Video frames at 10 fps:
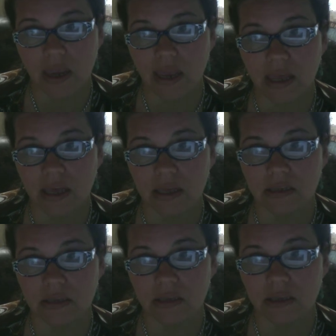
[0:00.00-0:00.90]

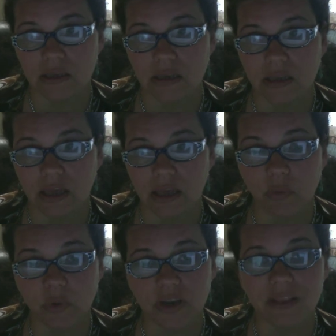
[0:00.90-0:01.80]
And And I
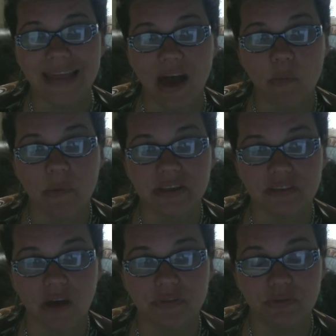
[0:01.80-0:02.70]
would allow
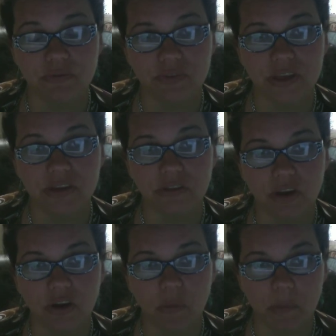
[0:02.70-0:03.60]
myself to feel
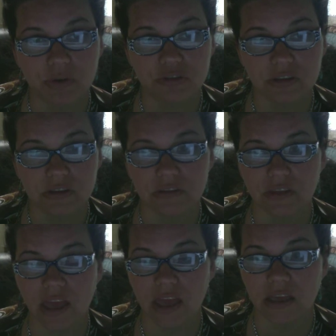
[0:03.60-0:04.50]
their emotions
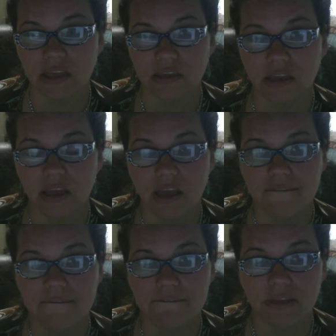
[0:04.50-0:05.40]
and
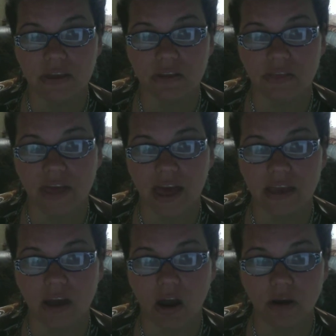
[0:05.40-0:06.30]
feel
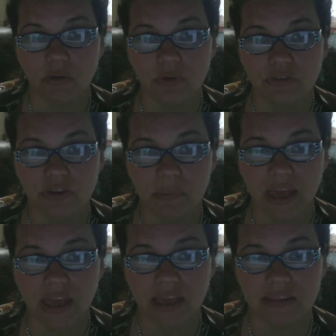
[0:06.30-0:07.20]
that heart-wrenching
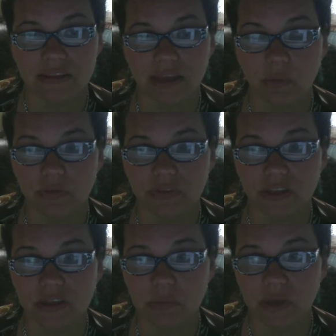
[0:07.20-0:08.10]
pain that they were
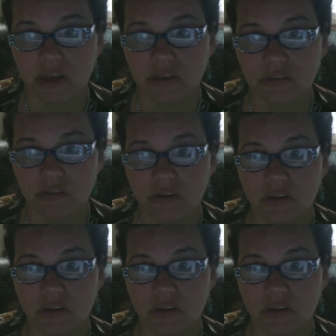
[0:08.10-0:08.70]
feeling, because